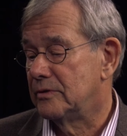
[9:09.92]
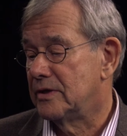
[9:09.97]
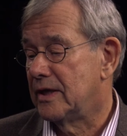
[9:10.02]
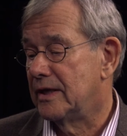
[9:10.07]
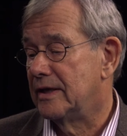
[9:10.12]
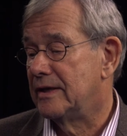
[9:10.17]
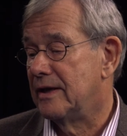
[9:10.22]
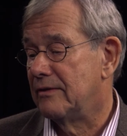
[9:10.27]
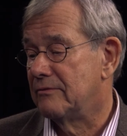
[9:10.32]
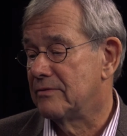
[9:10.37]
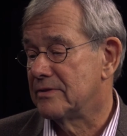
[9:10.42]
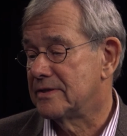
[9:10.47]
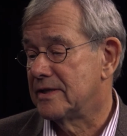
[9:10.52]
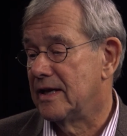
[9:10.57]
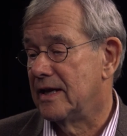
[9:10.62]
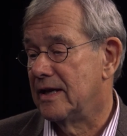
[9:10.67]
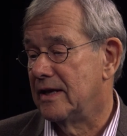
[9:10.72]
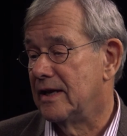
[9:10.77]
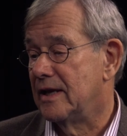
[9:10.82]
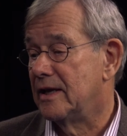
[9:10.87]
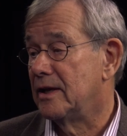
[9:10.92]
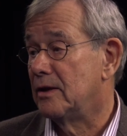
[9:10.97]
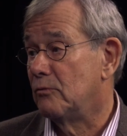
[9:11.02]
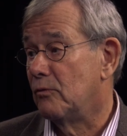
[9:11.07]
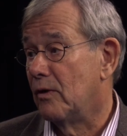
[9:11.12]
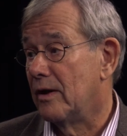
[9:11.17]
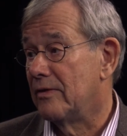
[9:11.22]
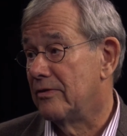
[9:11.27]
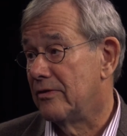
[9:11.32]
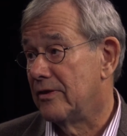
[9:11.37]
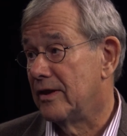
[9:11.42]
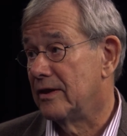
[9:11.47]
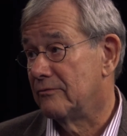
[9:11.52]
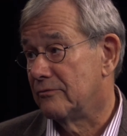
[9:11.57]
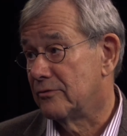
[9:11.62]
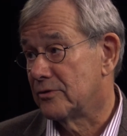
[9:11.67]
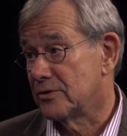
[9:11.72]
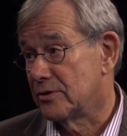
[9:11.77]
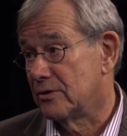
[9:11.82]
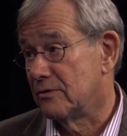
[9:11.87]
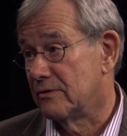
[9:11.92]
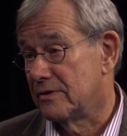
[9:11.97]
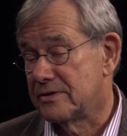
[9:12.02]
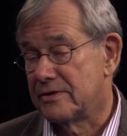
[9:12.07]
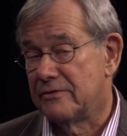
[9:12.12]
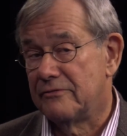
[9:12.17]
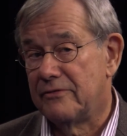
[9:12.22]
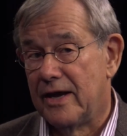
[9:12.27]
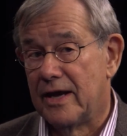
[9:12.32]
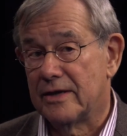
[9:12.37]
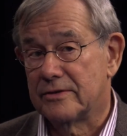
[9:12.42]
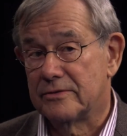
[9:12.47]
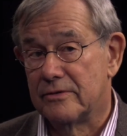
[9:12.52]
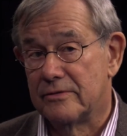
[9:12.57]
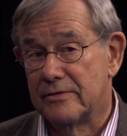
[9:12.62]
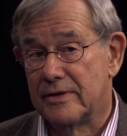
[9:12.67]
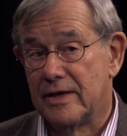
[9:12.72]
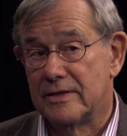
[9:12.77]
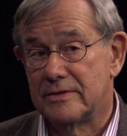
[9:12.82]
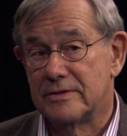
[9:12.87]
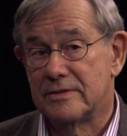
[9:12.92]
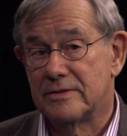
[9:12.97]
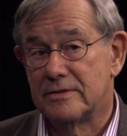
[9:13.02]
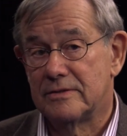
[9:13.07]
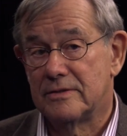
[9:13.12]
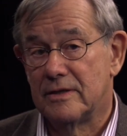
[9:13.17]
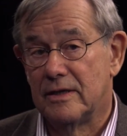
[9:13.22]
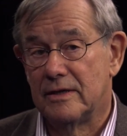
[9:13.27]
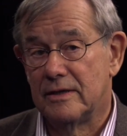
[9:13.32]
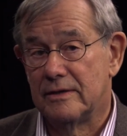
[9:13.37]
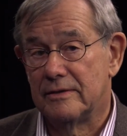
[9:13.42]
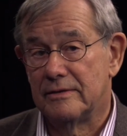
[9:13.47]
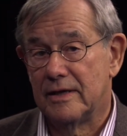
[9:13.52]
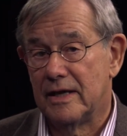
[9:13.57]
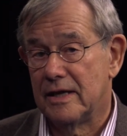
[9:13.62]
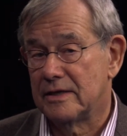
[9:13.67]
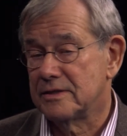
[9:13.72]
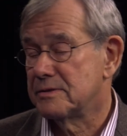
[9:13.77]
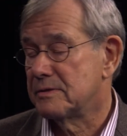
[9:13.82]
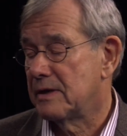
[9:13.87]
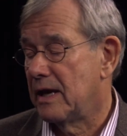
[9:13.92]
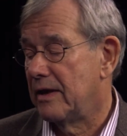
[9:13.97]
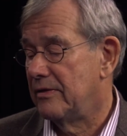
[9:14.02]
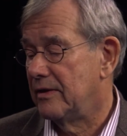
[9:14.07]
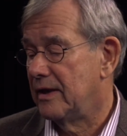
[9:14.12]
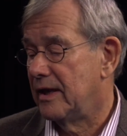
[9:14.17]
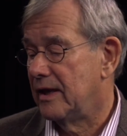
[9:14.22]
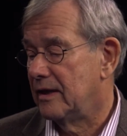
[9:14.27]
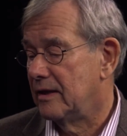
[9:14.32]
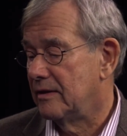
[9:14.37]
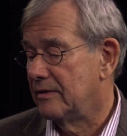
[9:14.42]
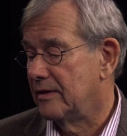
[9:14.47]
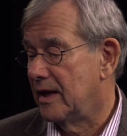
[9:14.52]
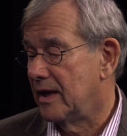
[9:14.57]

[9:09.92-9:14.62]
you can never say any one thing for sure is the factor. That's the